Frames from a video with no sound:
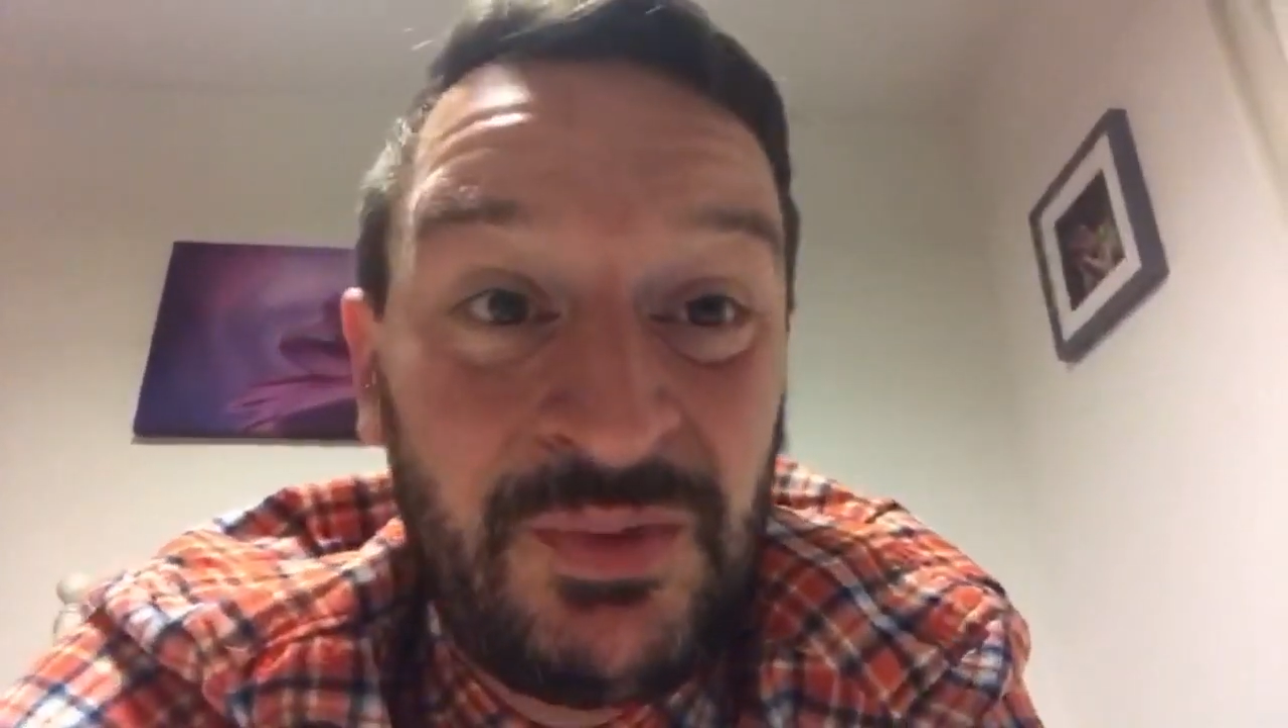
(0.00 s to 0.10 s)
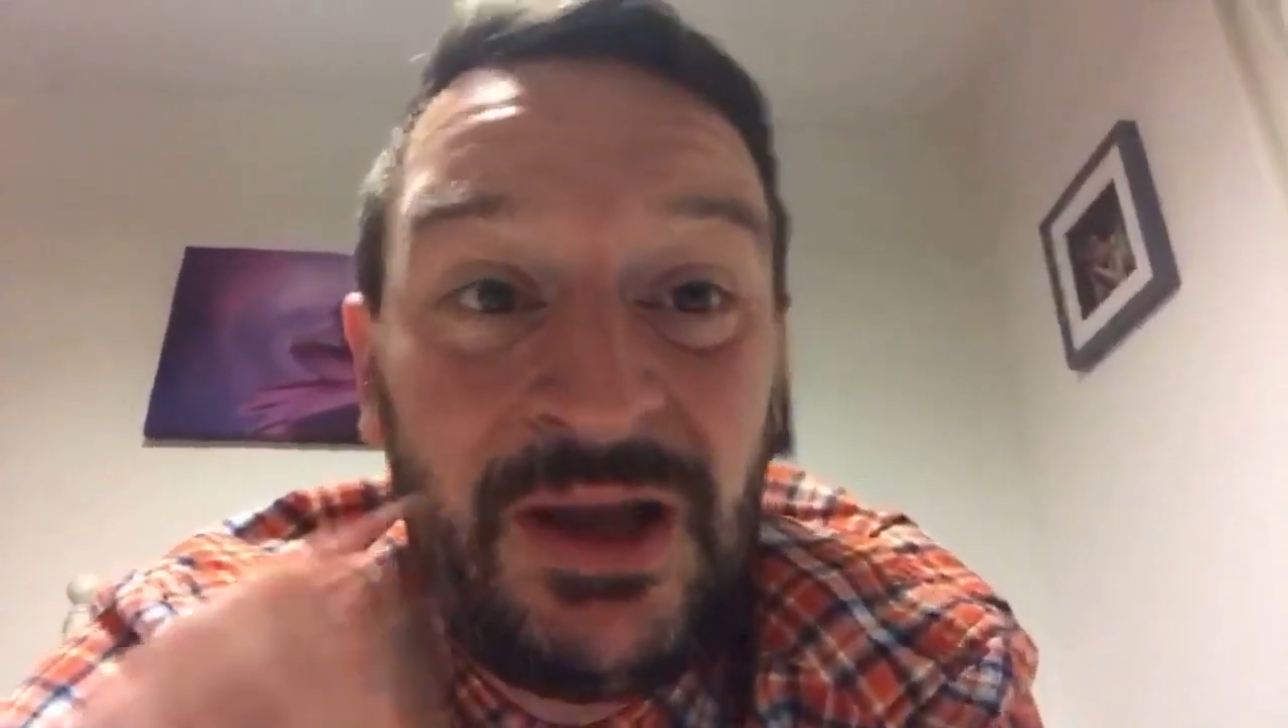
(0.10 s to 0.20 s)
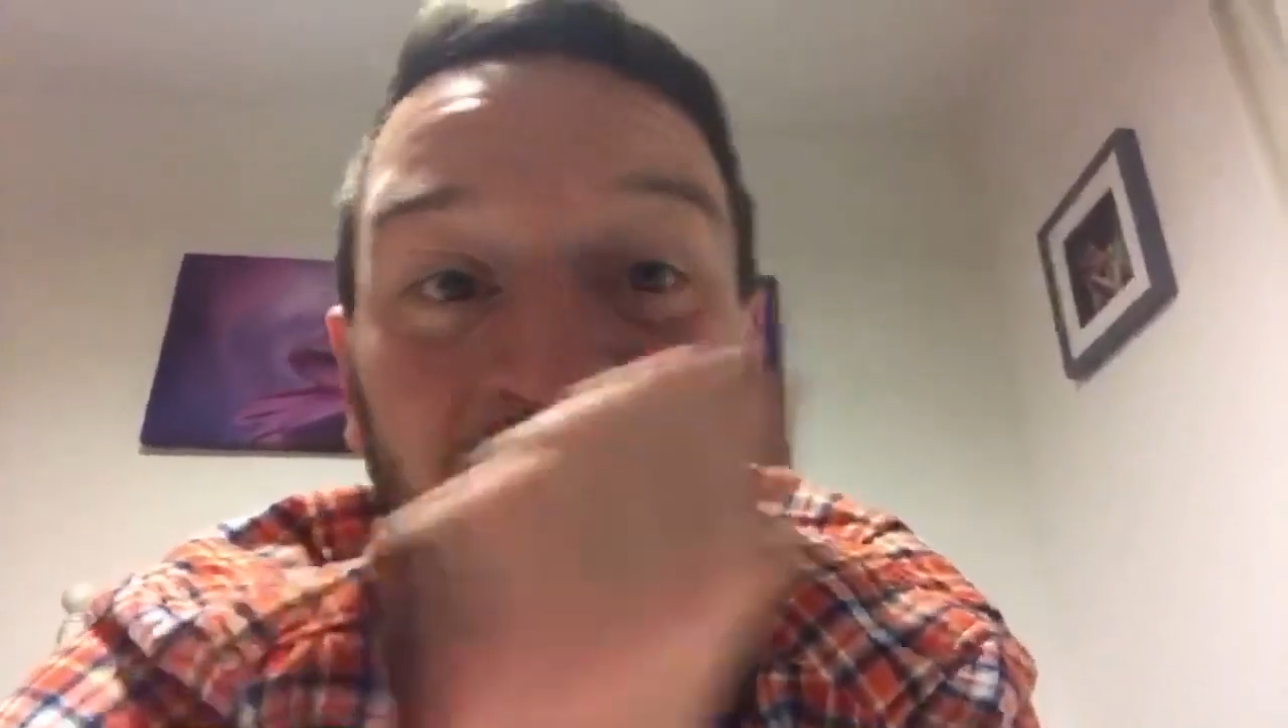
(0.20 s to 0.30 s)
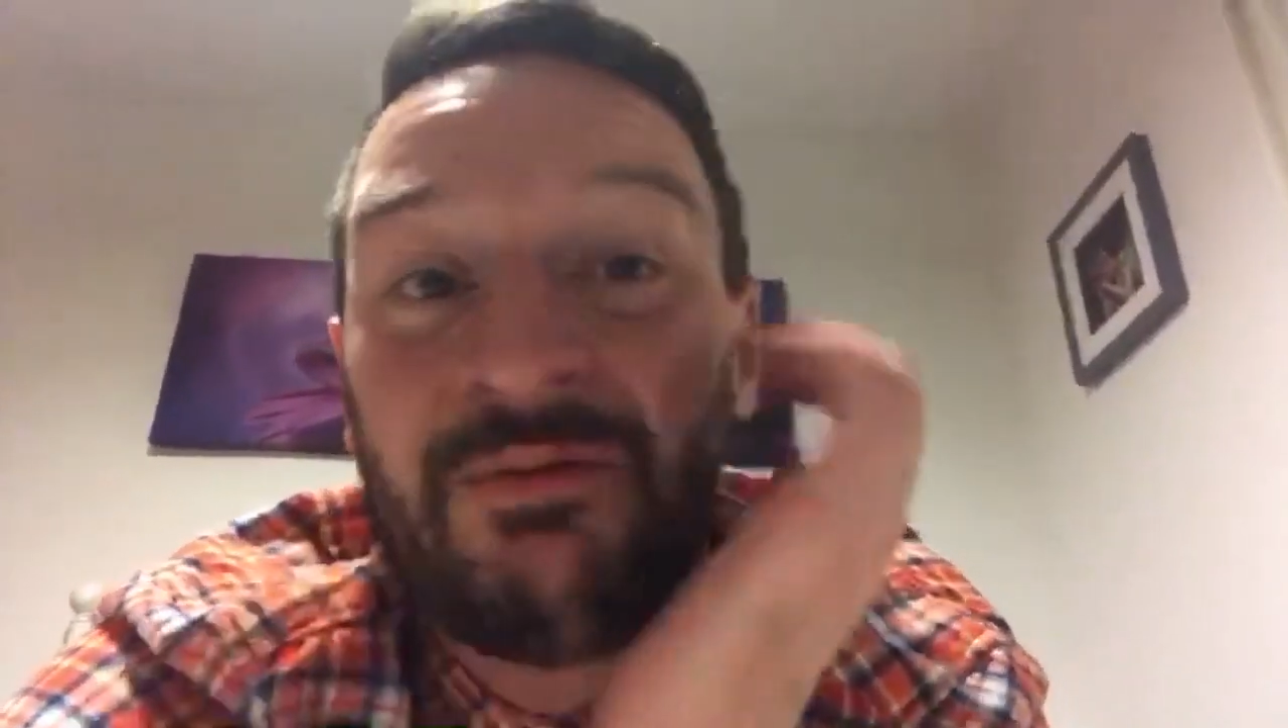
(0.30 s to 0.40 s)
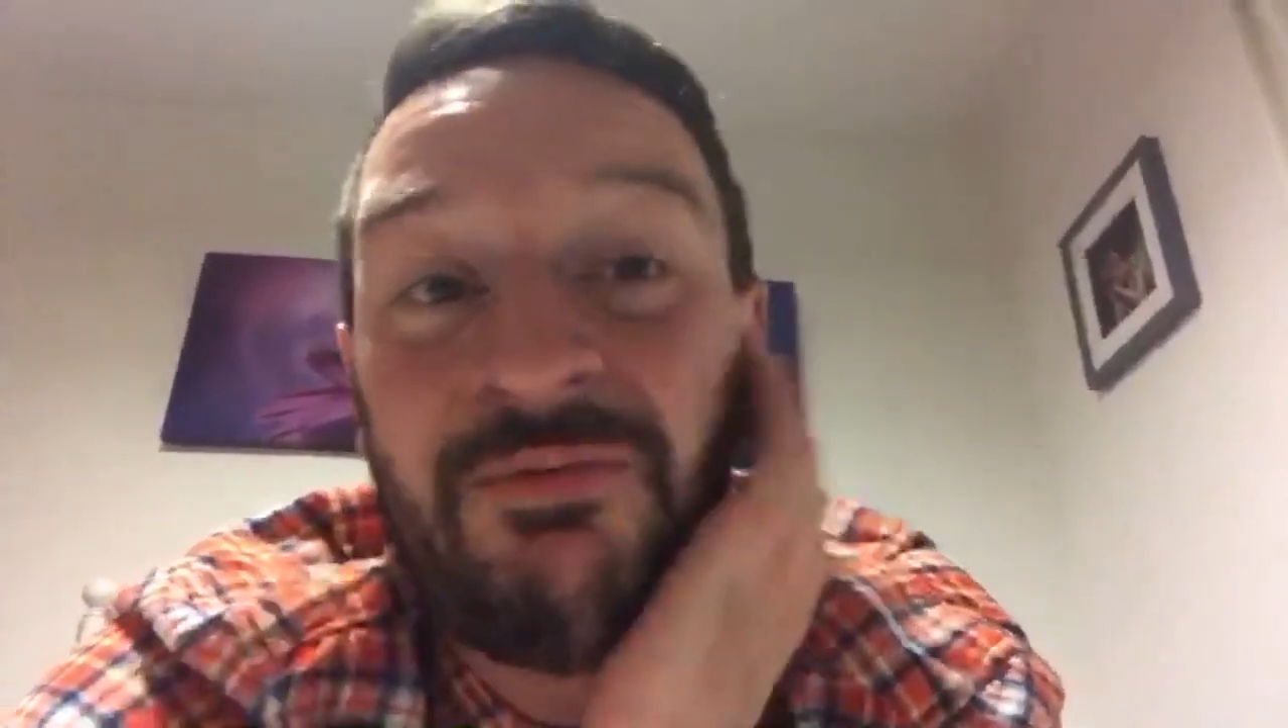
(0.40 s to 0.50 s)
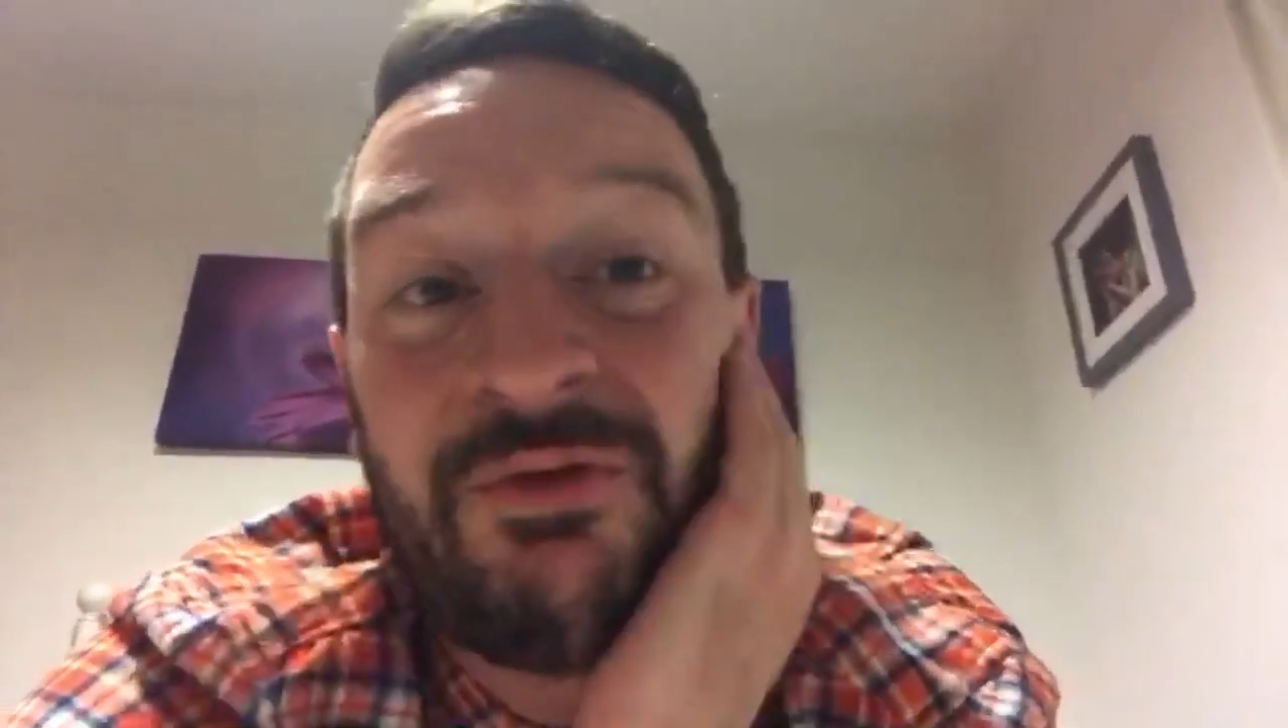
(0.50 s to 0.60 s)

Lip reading: now for